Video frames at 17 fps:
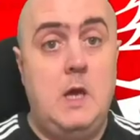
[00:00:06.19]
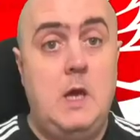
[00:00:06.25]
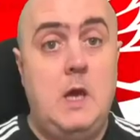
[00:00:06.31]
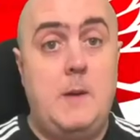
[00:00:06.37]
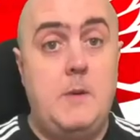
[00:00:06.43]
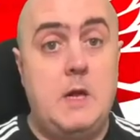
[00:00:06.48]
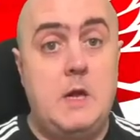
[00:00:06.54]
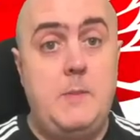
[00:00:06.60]

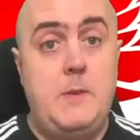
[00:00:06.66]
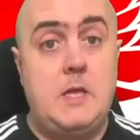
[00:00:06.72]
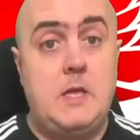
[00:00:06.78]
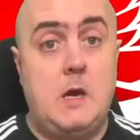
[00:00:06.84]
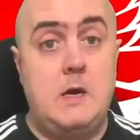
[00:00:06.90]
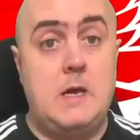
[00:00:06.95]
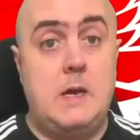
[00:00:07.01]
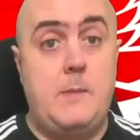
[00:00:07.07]
I'm going to be
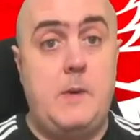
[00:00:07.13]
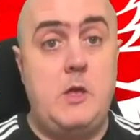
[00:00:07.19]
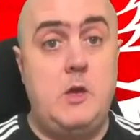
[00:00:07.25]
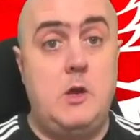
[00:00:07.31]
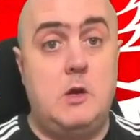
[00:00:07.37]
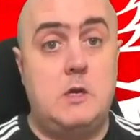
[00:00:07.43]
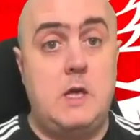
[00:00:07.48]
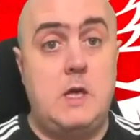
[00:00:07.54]
talking about
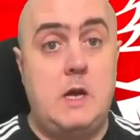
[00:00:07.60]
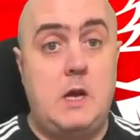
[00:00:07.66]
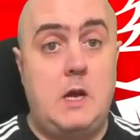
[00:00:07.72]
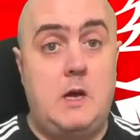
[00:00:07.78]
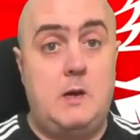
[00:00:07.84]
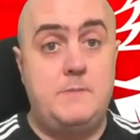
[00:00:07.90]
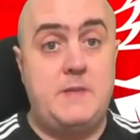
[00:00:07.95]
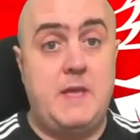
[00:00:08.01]
Jurgen Klopp's